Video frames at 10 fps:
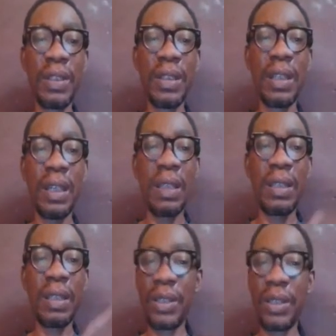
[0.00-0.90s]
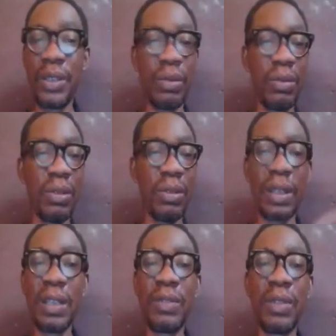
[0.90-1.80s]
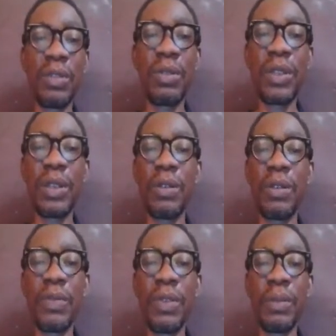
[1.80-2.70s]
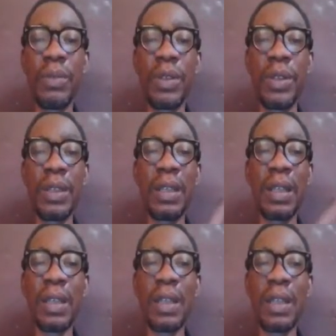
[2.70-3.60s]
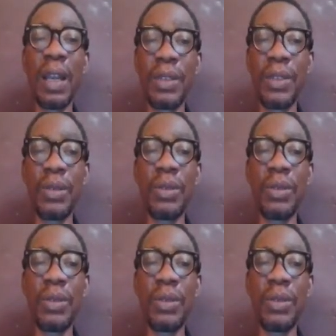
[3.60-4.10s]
It checks your site for known security vulnerabilities and alerts you